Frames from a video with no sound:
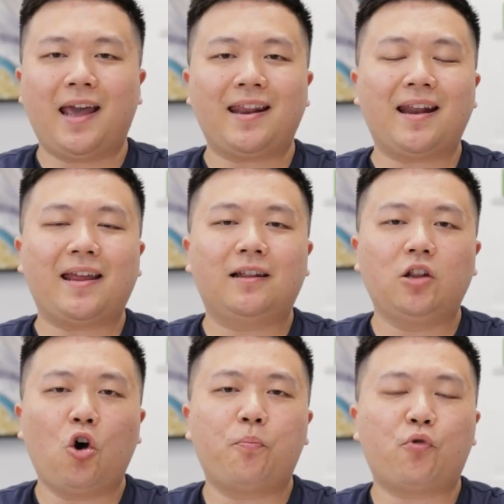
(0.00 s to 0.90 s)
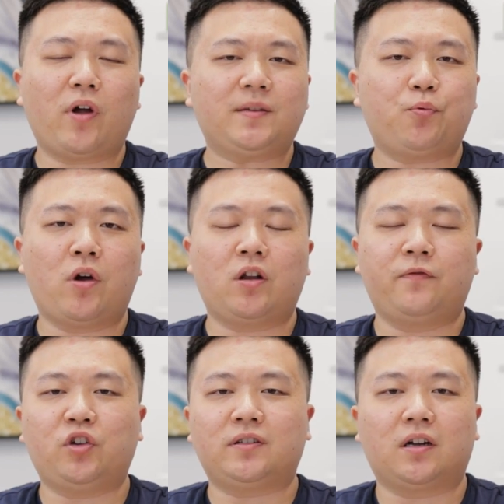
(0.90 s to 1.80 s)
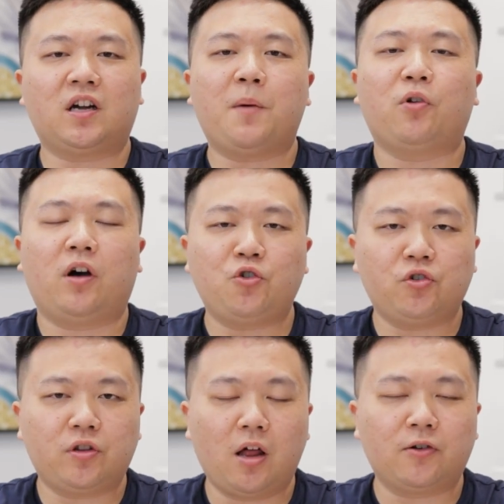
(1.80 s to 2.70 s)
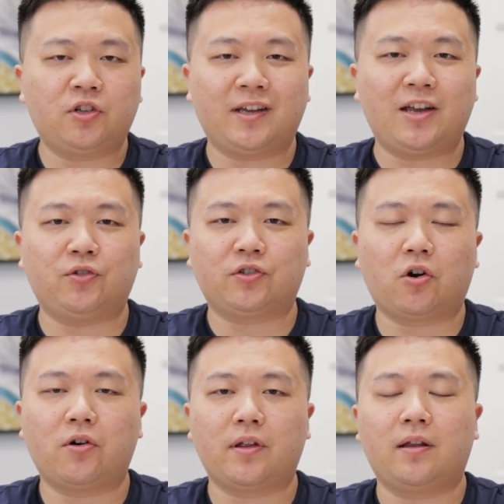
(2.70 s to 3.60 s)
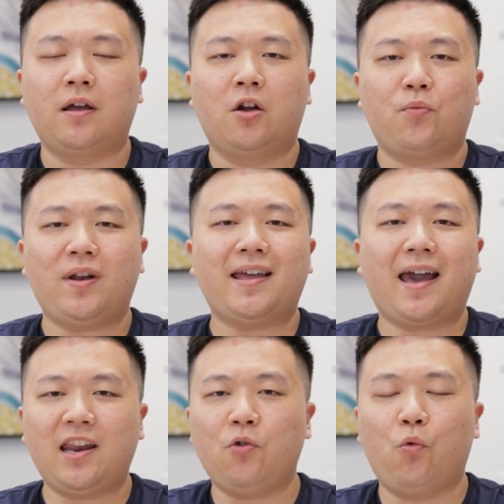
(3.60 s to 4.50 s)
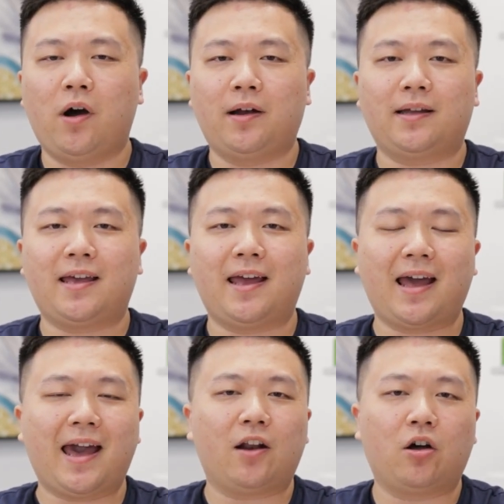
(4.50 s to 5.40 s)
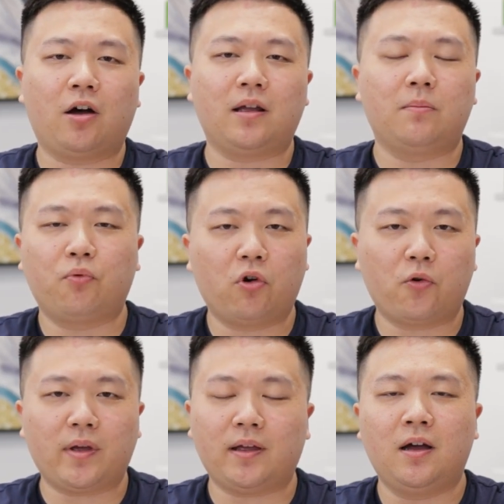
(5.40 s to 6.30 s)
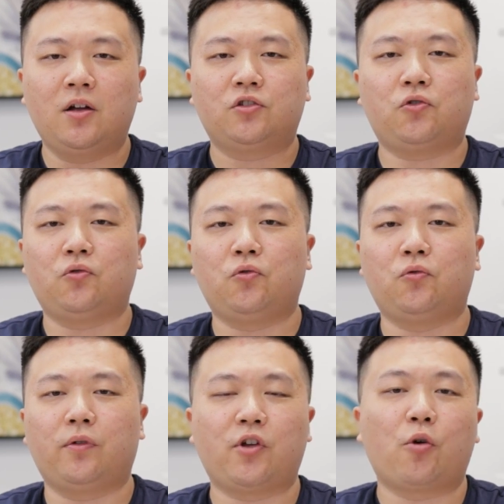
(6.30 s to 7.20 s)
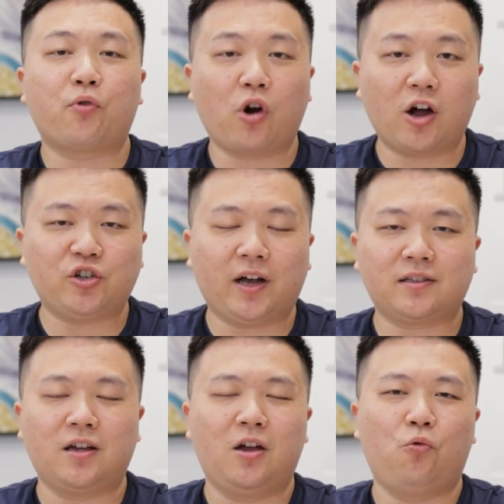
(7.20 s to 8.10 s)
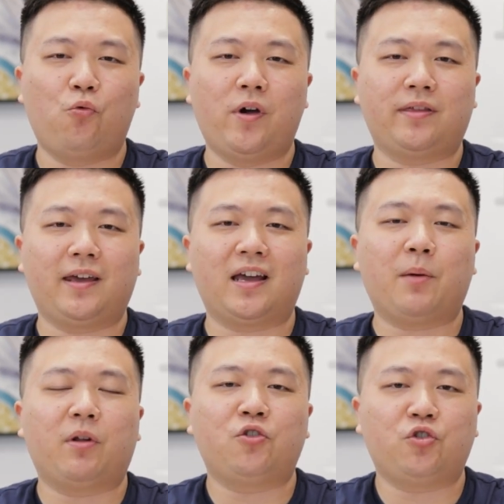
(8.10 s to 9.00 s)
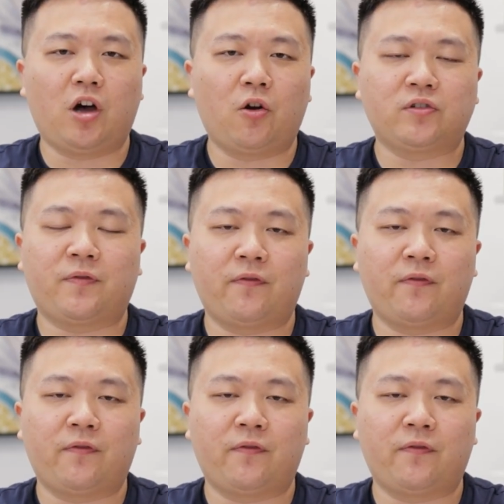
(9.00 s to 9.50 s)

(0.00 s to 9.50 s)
And at a low price point of just a couple of hundred dollars to get you started, really anyone can add on embroidery to their projects with a couple of hundred dollars of